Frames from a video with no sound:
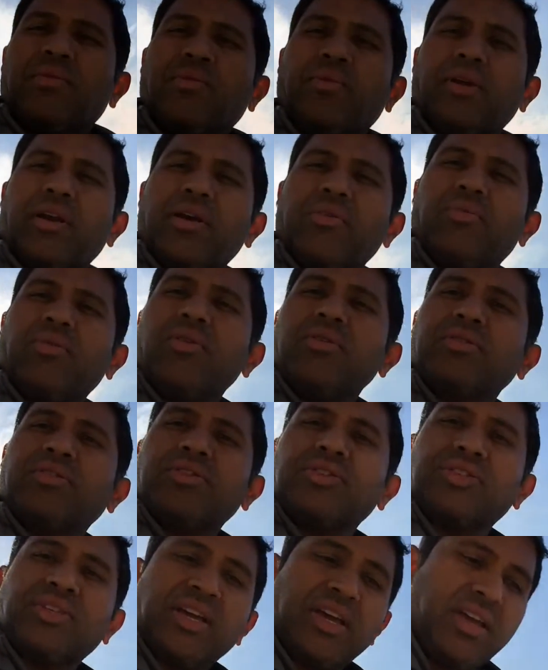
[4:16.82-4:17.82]
what I want
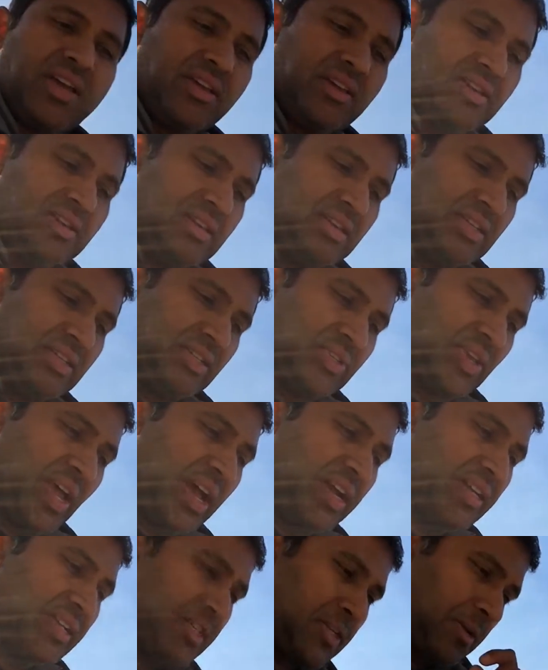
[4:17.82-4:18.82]
to say is
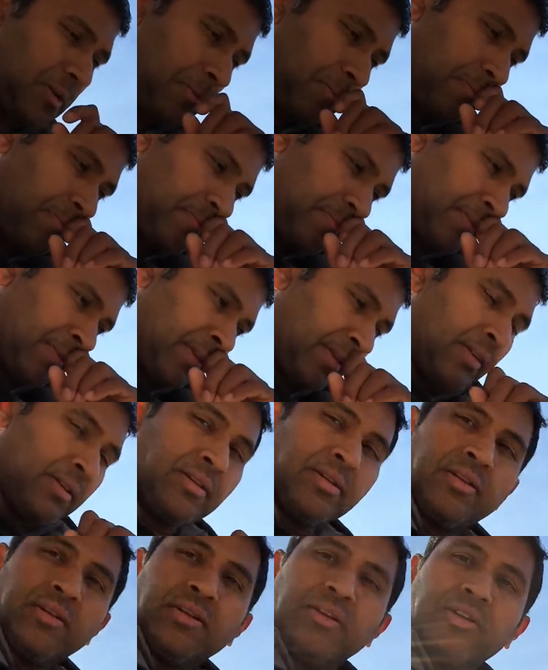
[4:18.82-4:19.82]
that
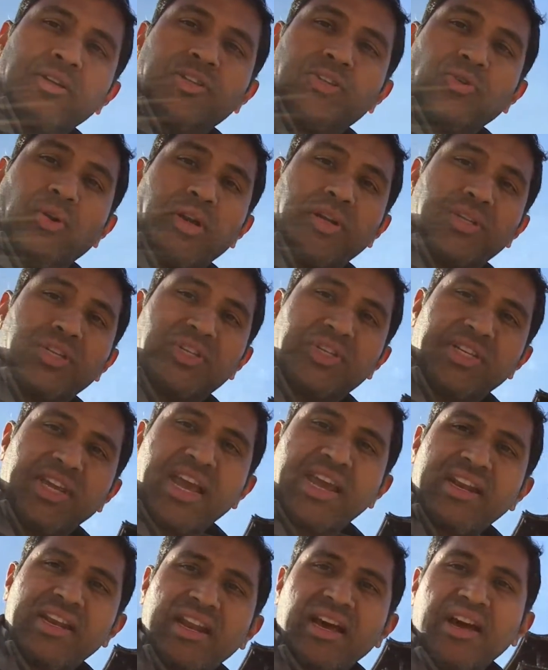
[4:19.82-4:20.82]
to
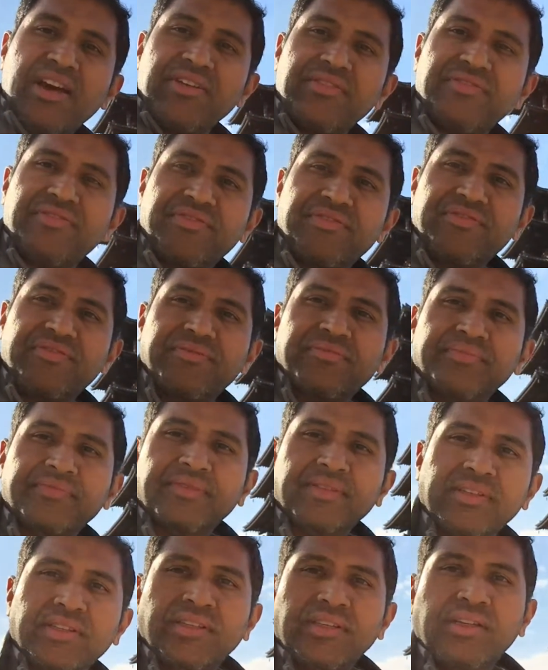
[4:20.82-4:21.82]
understand life,
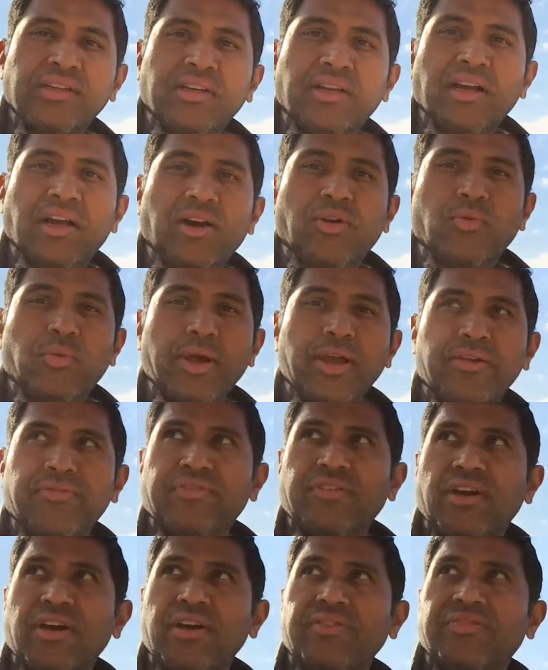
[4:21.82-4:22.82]
a way
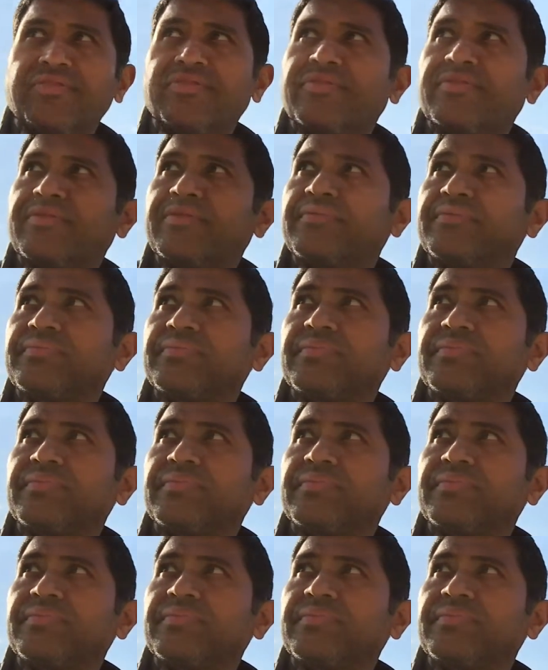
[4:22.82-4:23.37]
of life,